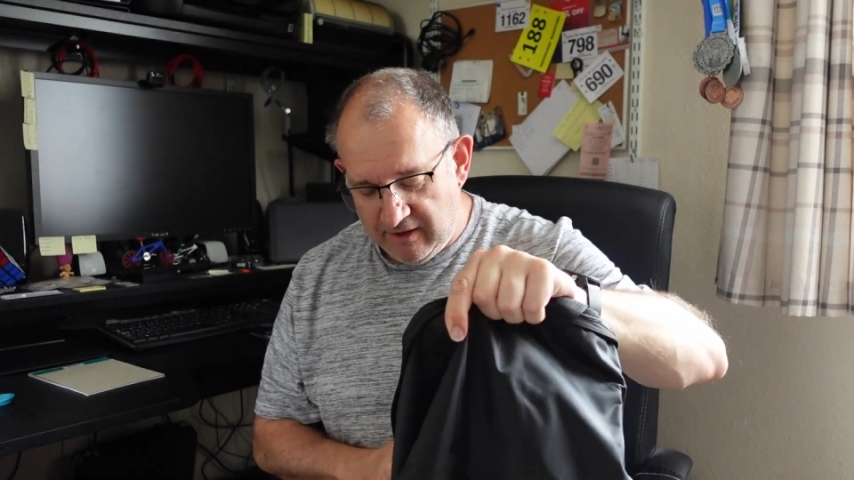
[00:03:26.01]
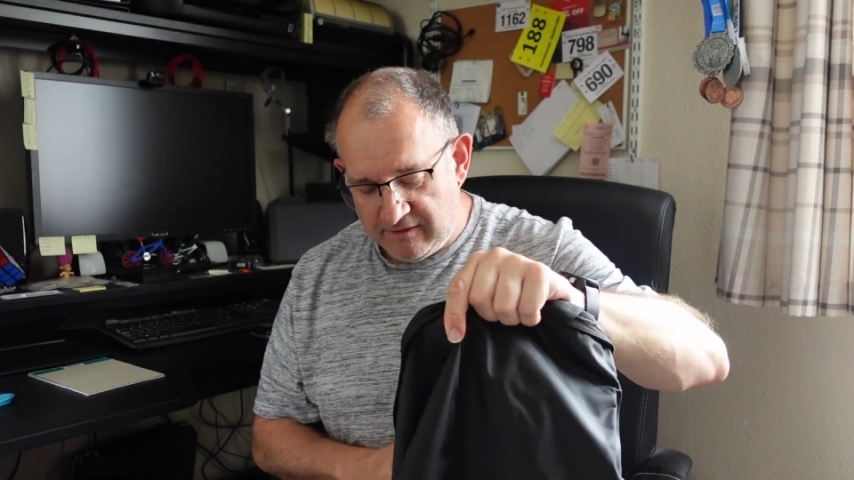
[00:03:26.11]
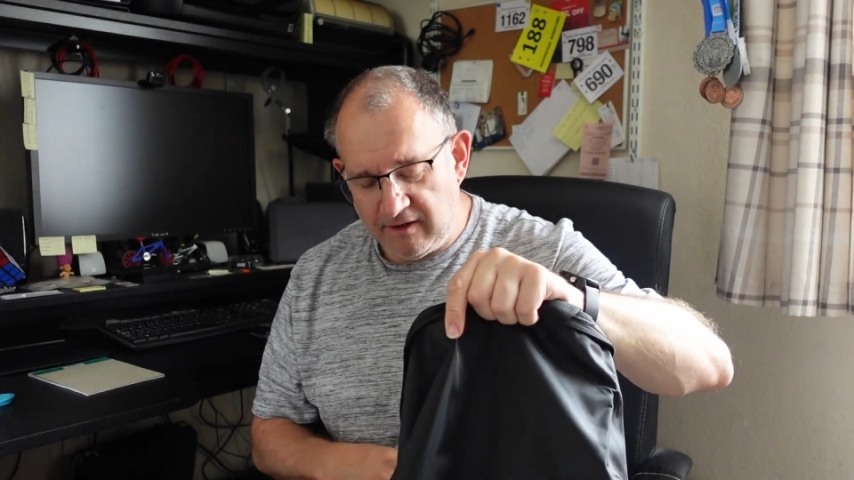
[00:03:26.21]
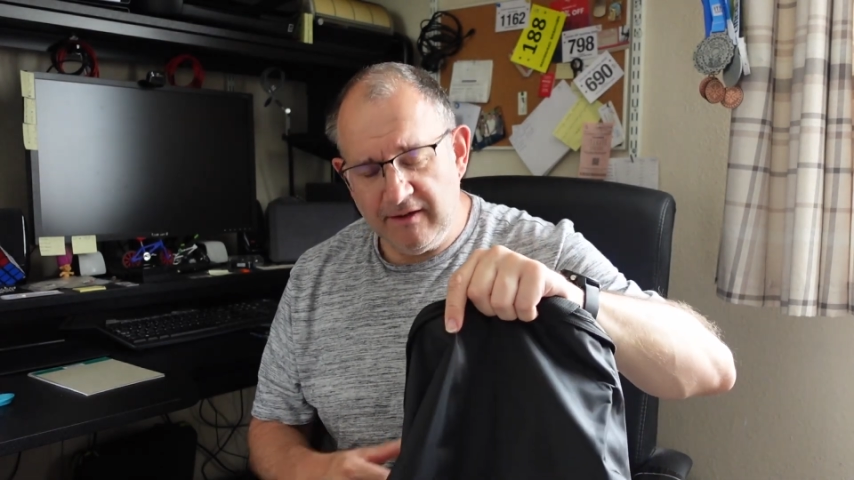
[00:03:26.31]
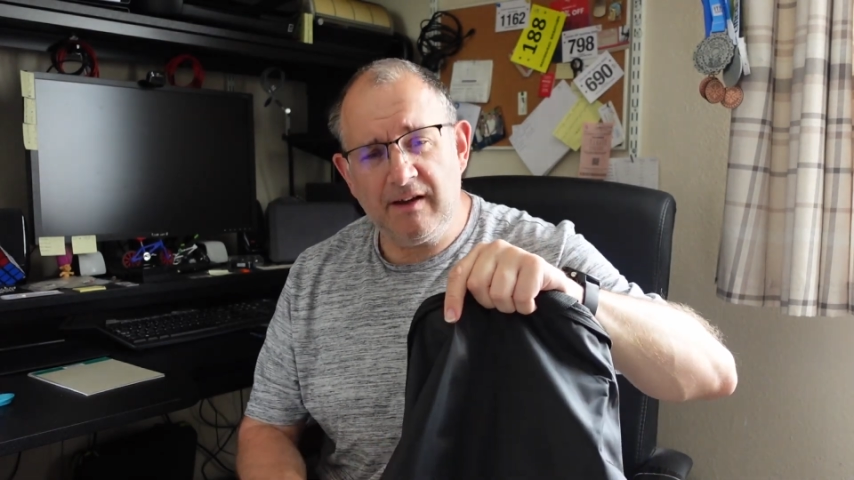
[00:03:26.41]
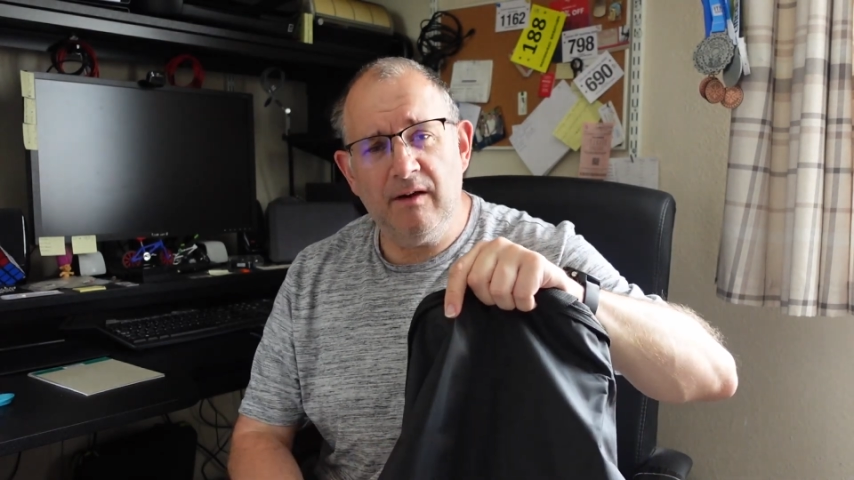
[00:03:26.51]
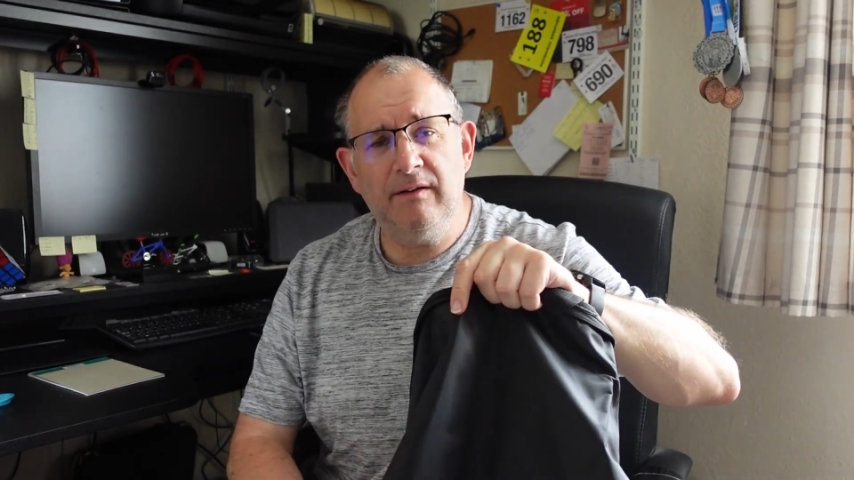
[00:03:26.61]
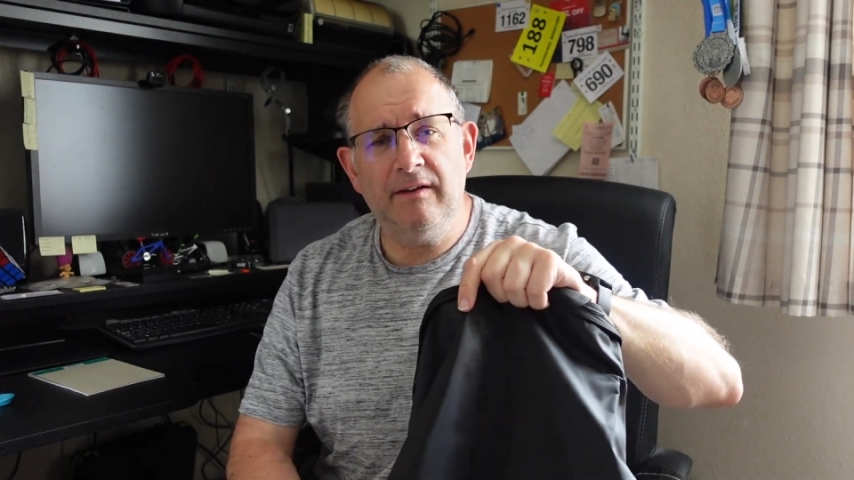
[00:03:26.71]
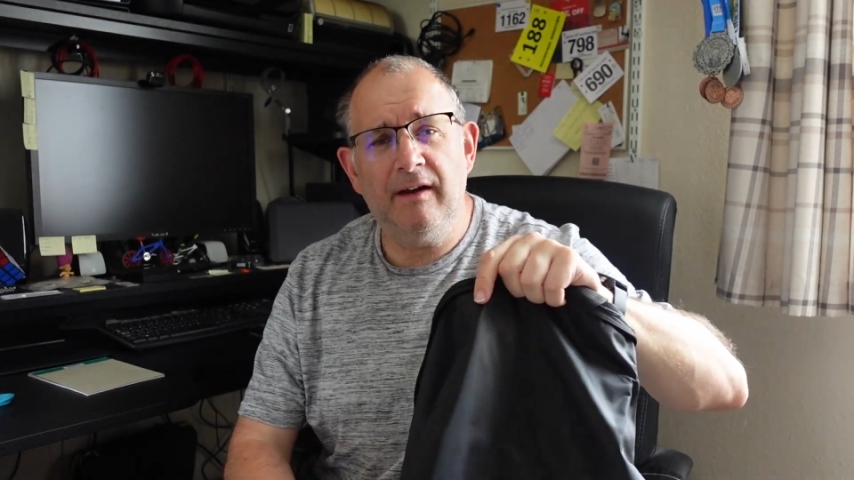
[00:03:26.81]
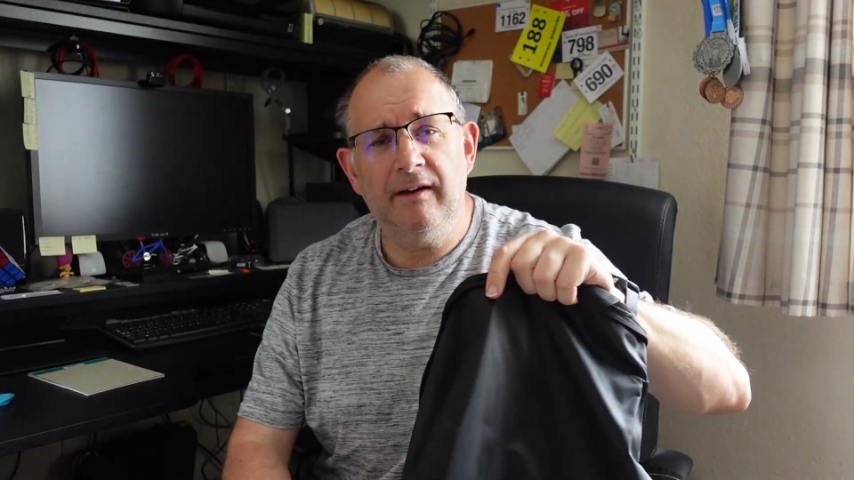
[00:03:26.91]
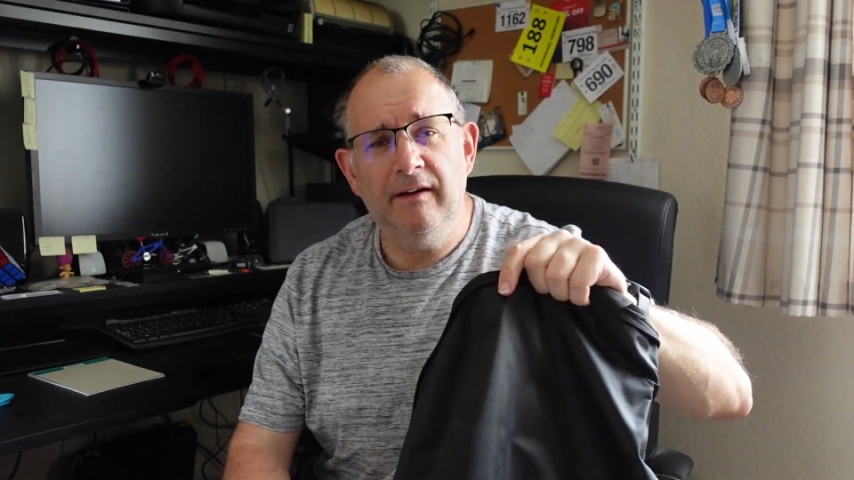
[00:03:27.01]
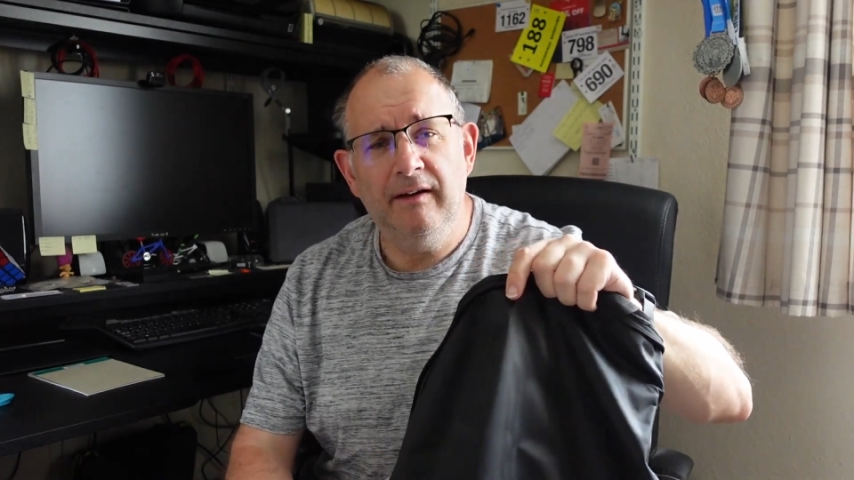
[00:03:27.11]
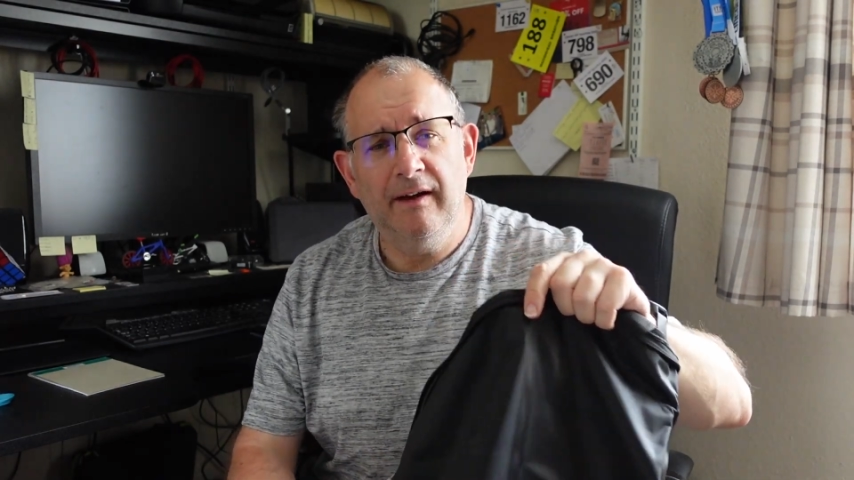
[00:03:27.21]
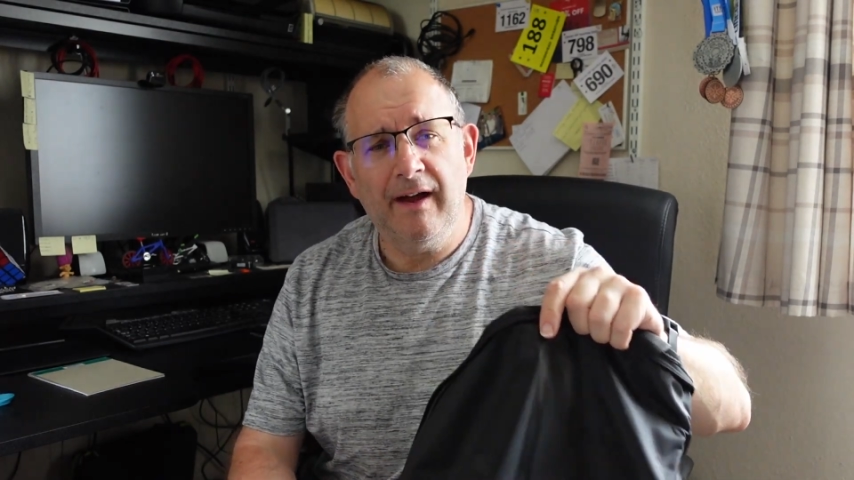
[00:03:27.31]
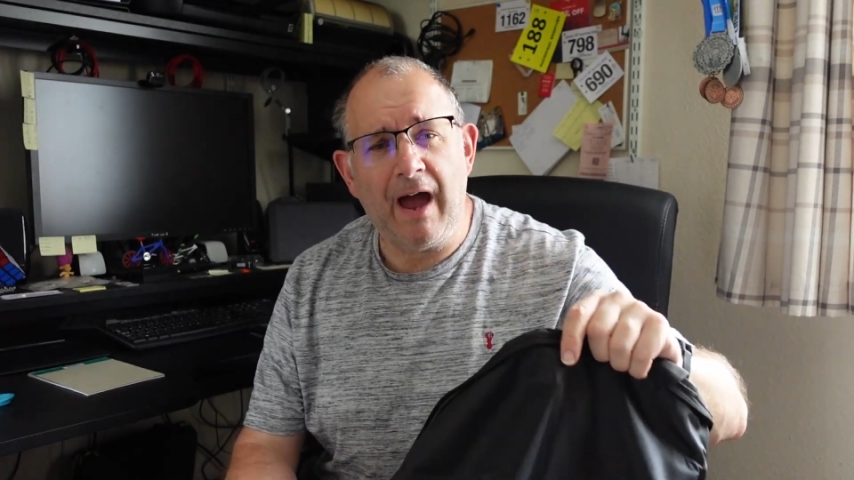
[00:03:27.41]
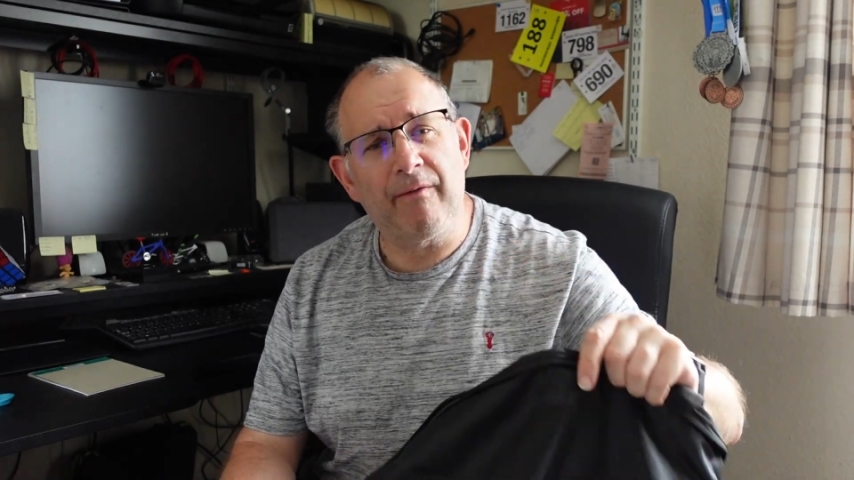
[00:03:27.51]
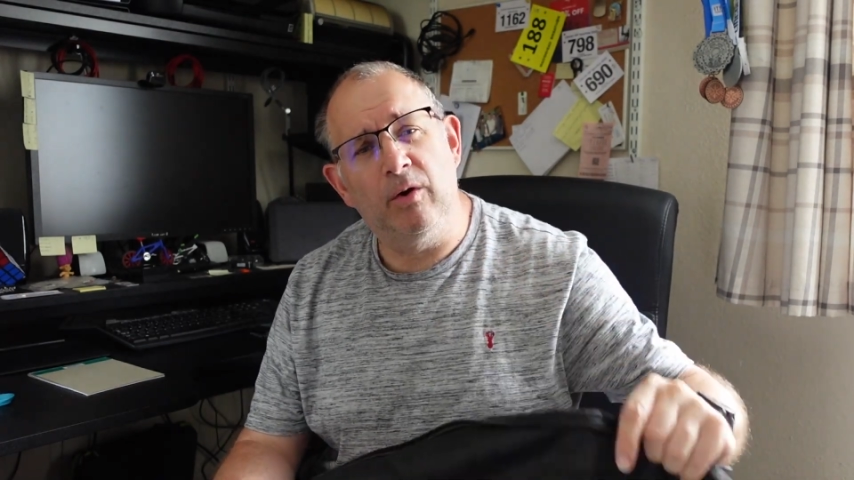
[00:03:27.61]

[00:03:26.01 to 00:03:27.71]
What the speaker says: so let's go and have